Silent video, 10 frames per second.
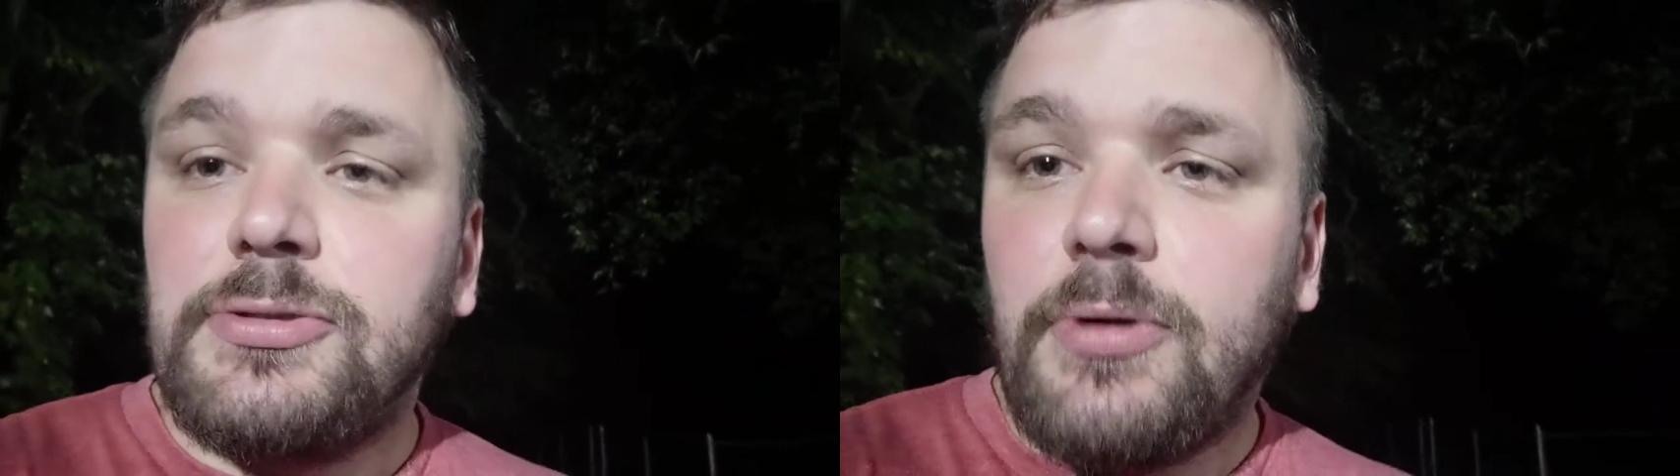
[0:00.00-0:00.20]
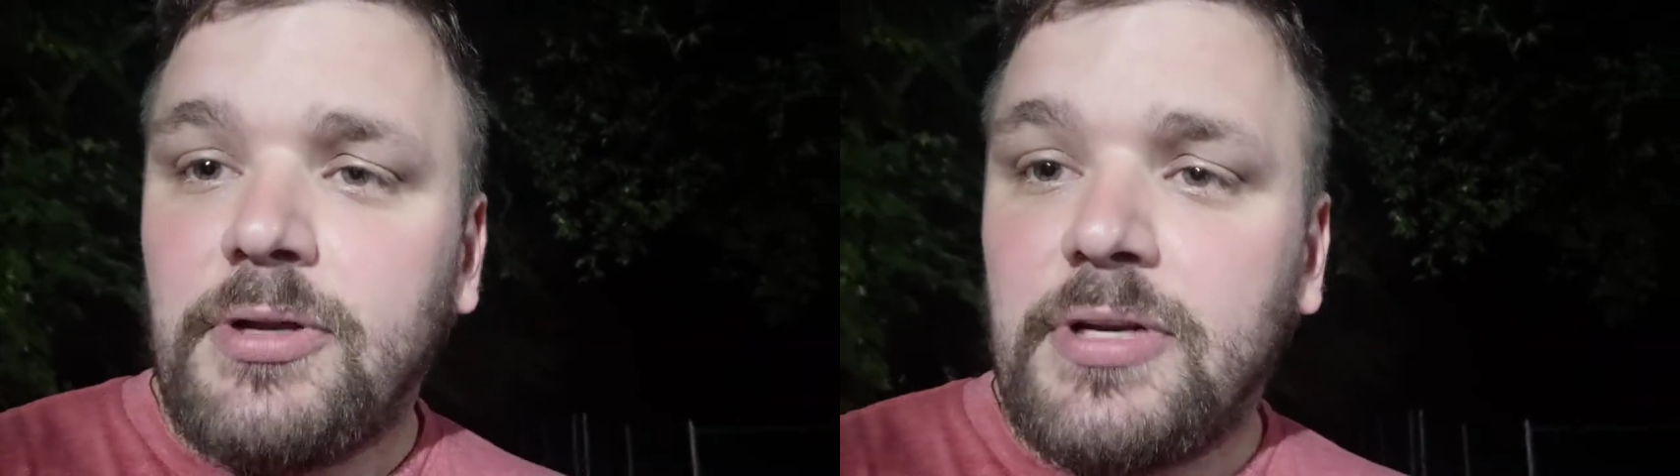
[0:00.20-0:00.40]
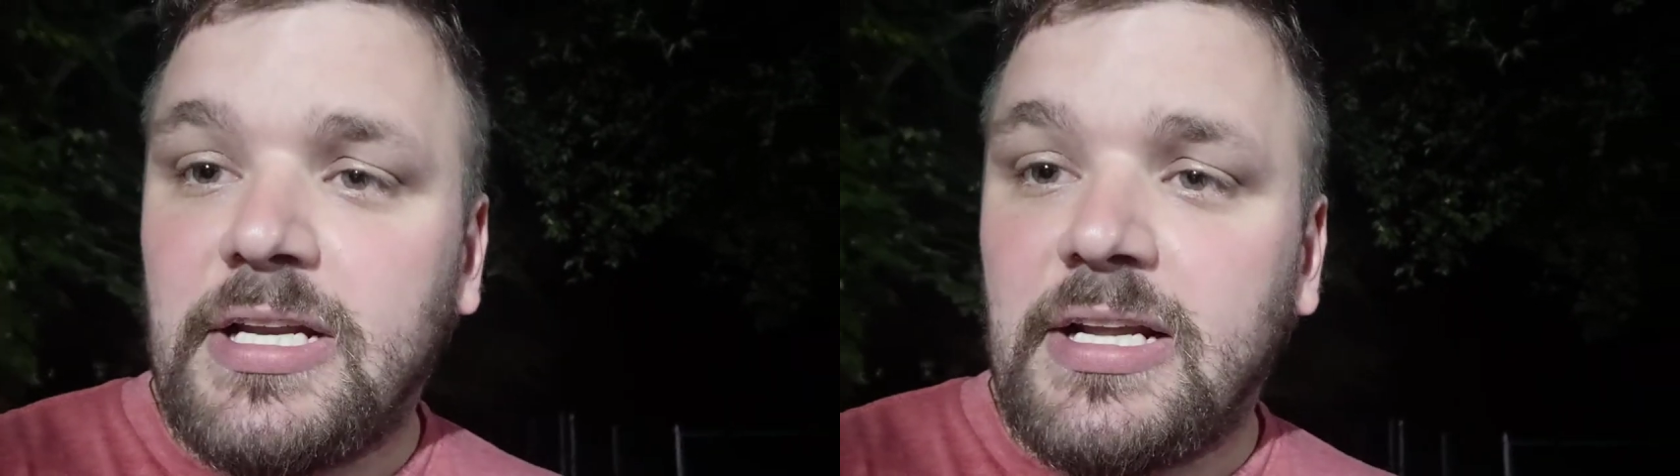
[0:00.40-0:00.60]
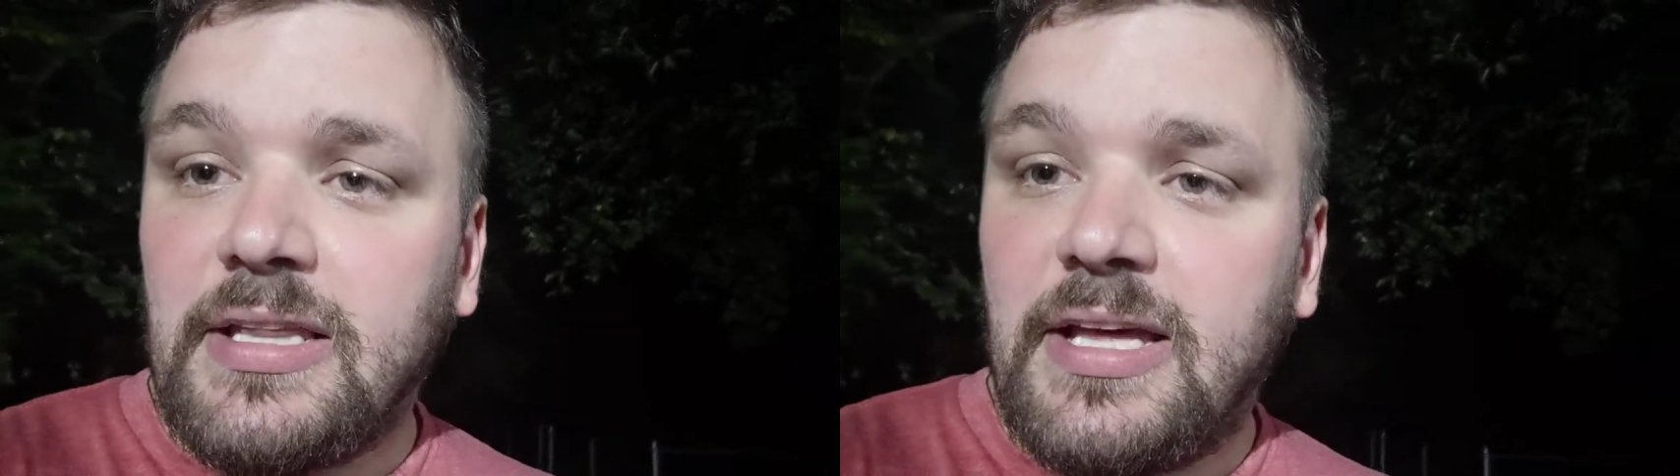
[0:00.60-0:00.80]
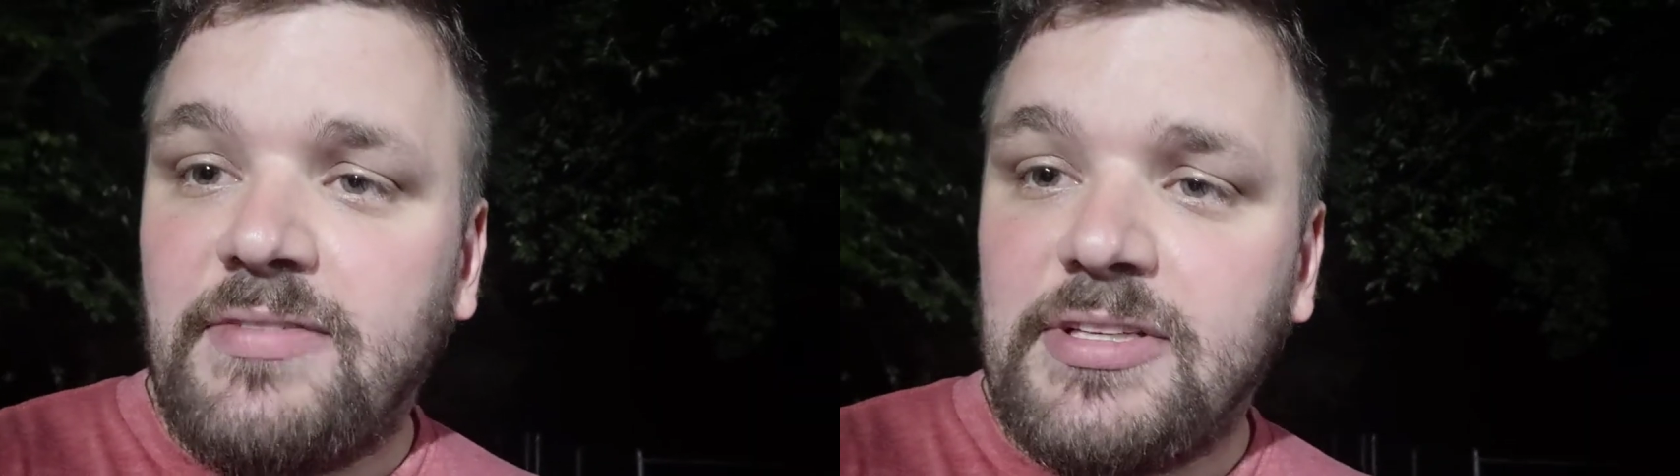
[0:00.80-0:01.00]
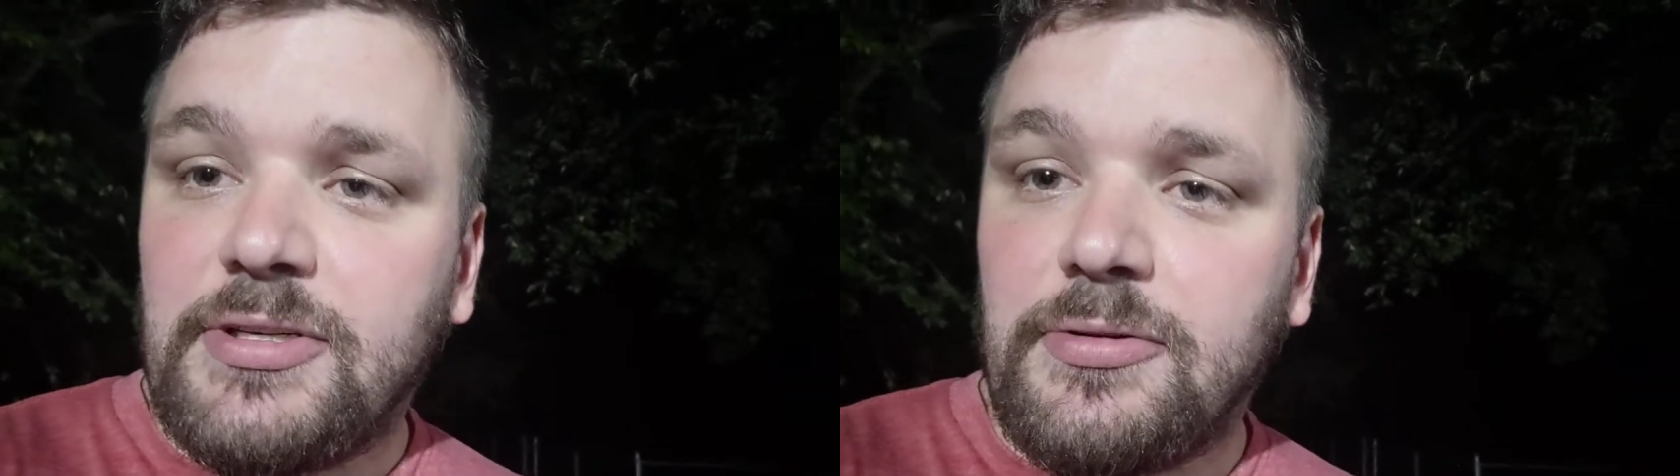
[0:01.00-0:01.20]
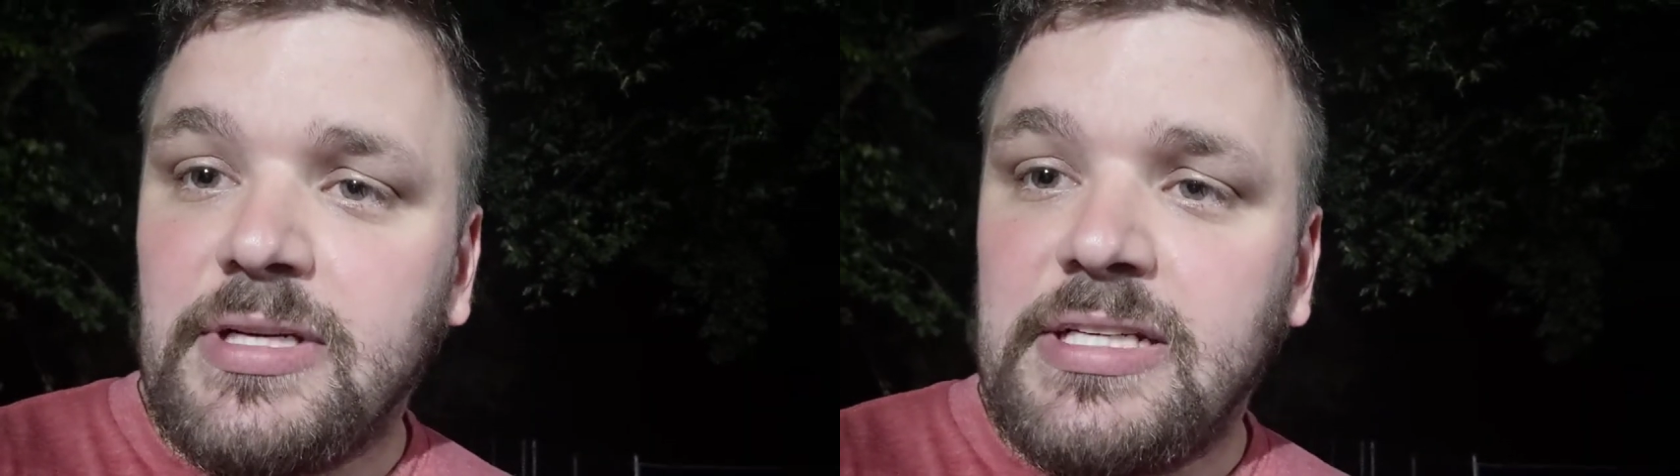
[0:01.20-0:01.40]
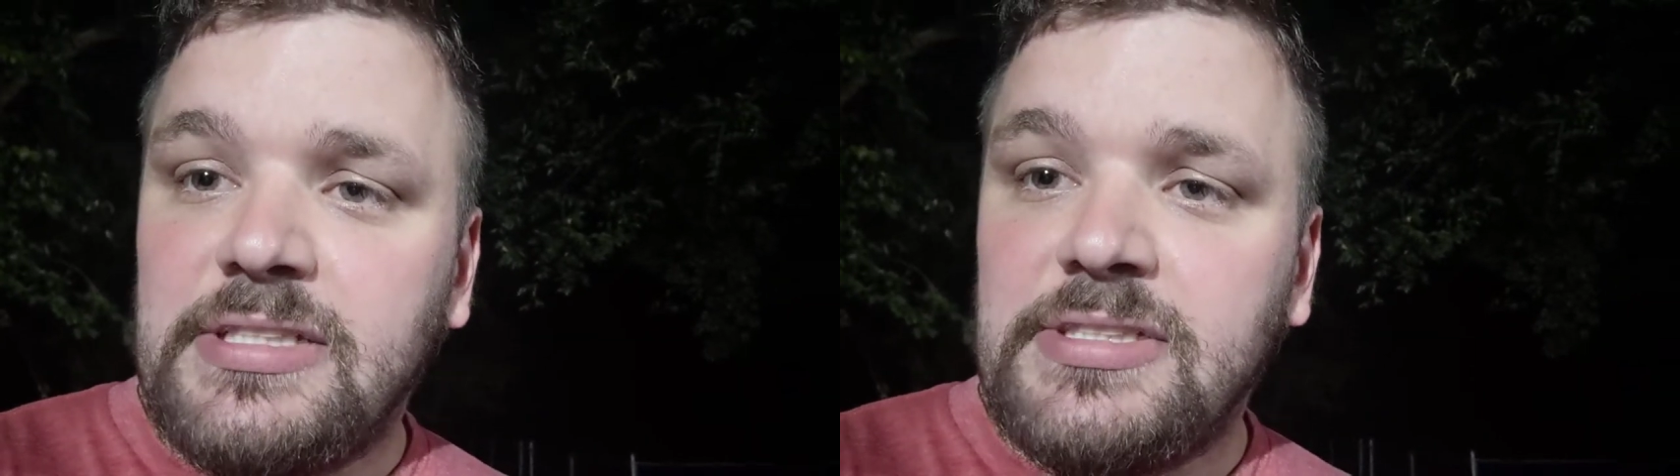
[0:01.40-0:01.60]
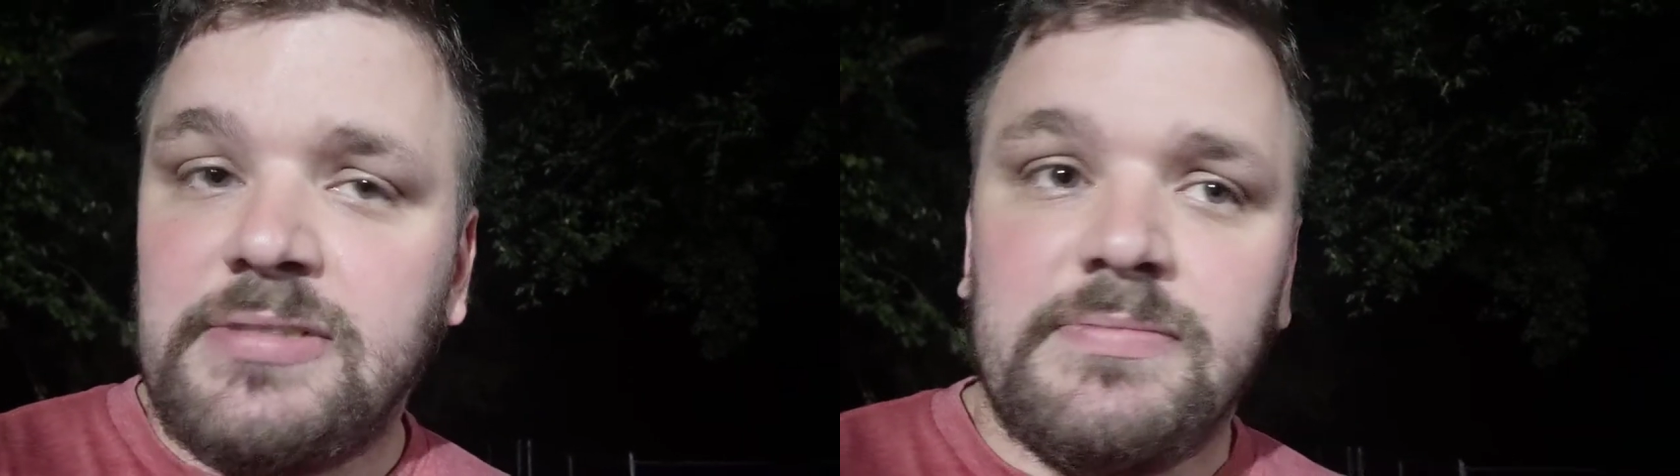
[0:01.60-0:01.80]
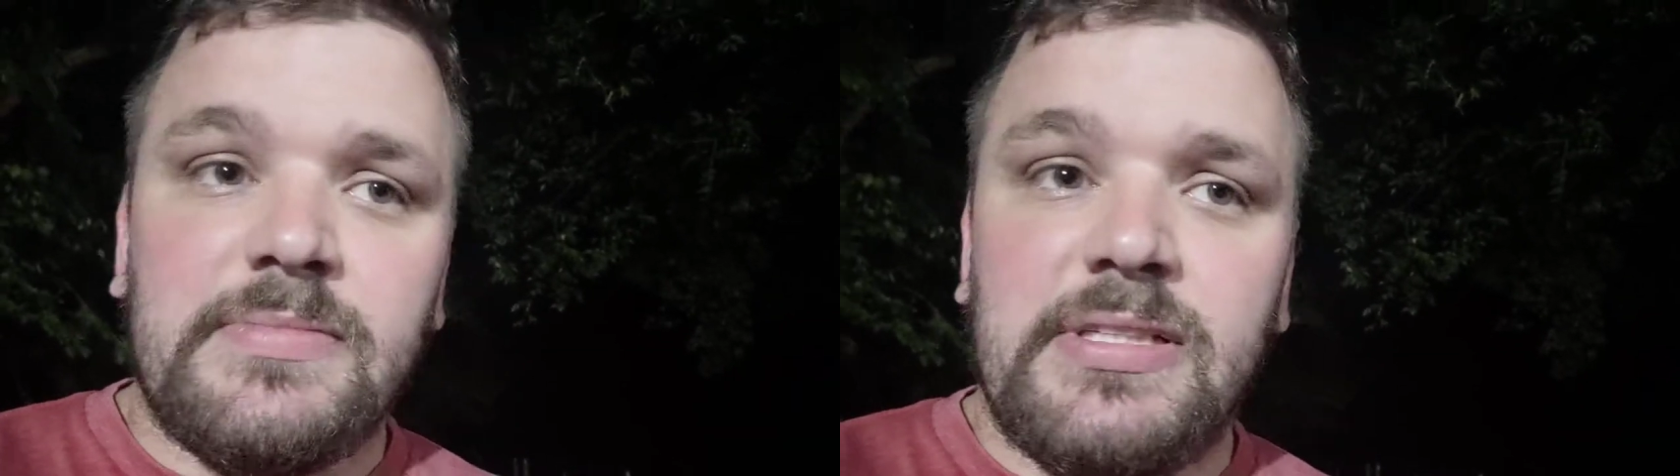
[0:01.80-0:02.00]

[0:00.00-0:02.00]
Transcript: 211 degrees